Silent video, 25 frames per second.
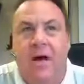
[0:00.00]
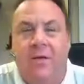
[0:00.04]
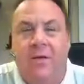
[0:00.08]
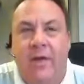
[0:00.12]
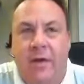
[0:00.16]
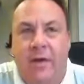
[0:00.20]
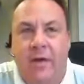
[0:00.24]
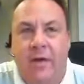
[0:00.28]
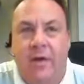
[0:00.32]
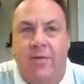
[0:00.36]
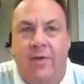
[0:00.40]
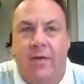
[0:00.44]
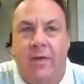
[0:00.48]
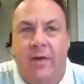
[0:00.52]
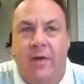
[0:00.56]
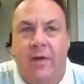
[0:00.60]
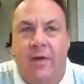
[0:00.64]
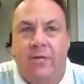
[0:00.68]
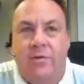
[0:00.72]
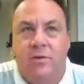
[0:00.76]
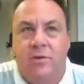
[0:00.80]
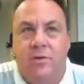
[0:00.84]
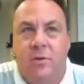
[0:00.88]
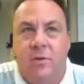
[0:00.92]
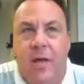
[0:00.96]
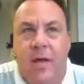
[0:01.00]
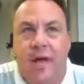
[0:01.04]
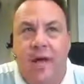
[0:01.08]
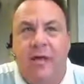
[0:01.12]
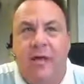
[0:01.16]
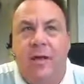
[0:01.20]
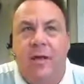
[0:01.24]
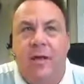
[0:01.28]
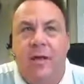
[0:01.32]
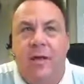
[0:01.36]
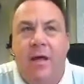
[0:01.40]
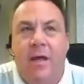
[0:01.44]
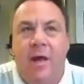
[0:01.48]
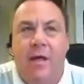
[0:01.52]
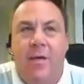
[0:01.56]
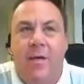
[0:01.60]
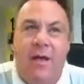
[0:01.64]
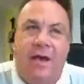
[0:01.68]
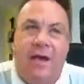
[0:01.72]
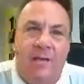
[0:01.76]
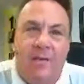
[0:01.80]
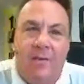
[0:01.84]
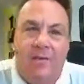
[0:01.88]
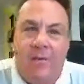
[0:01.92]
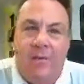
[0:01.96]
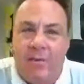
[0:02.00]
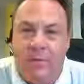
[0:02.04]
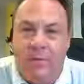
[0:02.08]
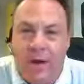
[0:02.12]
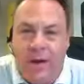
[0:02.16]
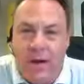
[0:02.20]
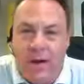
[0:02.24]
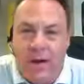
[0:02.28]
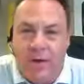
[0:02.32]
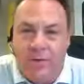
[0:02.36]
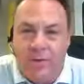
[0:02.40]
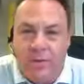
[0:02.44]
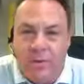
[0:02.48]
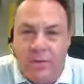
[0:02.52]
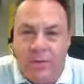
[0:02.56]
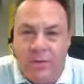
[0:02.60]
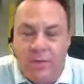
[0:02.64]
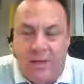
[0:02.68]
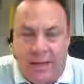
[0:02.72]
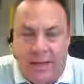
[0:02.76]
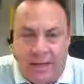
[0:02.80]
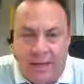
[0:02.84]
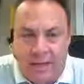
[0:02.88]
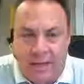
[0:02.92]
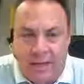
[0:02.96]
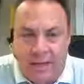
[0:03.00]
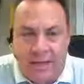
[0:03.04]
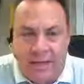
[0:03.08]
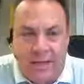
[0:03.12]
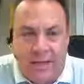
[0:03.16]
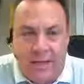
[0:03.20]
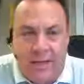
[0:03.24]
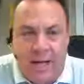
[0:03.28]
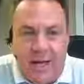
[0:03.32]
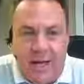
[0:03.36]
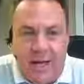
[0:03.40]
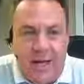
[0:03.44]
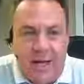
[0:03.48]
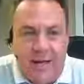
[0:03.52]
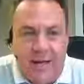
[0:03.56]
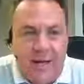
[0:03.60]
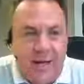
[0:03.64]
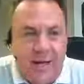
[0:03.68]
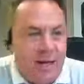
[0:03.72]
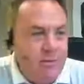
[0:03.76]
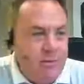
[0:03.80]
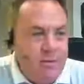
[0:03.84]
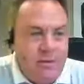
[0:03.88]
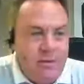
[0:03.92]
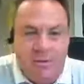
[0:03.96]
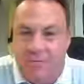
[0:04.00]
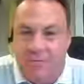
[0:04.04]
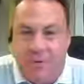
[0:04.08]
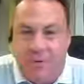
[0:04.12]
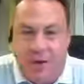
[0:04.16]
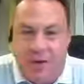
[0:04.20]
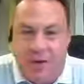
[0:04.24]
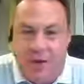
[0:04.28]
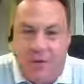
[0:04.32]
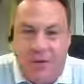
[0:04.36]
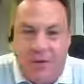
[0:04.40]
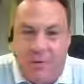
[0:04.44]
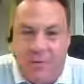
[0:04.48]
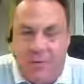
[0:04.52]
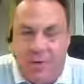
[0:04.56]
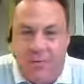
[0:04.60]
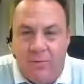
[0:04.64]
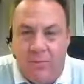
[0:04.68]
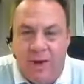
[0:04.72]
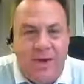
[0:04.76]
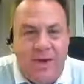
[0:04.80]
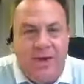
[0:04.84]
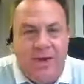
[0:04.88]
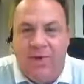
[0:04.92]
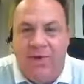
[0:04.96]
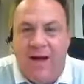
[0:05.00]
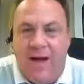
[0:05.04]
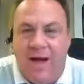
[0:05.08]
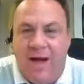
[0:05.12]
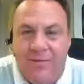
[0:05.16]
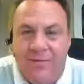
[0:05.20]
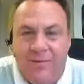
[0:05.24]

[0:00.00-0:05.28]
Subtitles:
Then it usually goes away. I mean, I did my radio show today at 10 o'clock and I was afraid to go on the radio.